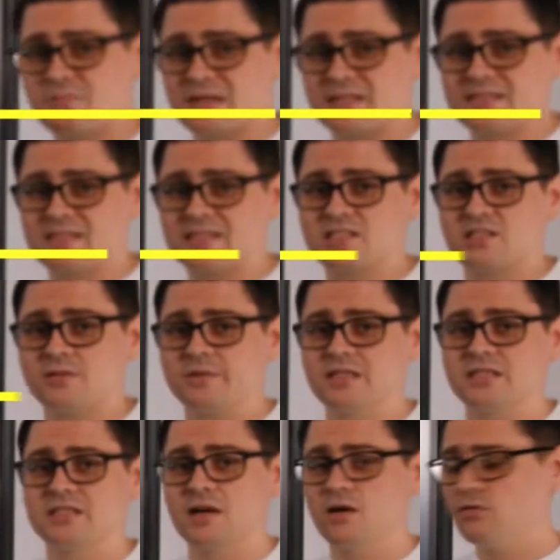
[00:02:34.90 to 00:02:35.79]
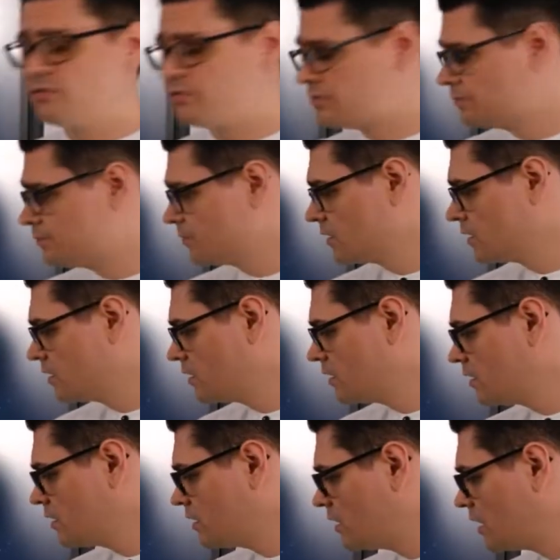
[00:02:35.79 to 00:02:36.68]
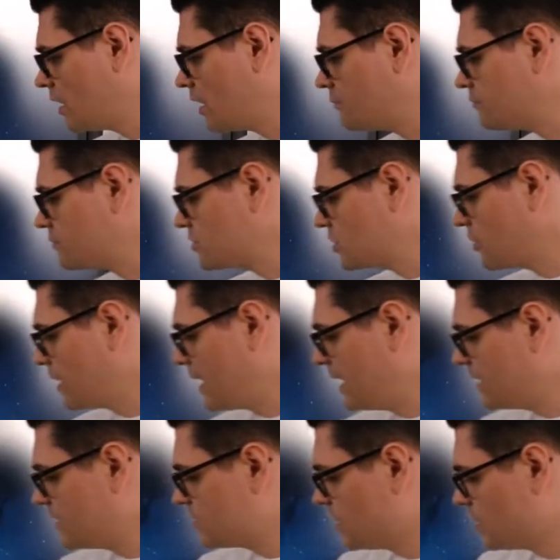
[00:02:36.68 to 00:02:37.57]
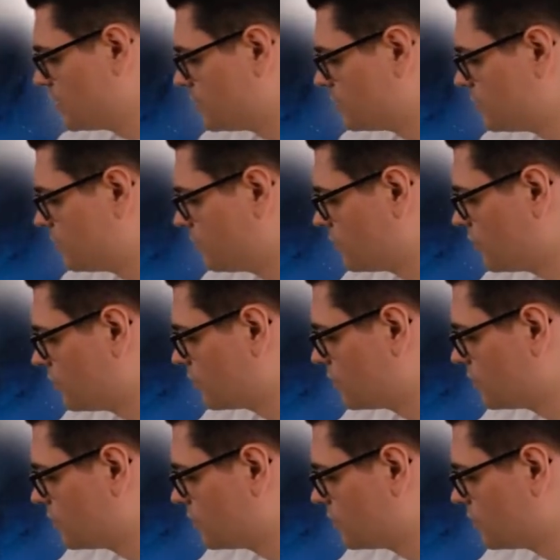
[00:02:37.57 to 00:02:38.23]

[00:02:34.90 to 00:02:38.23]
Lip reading: pad system itself. So at any time you've got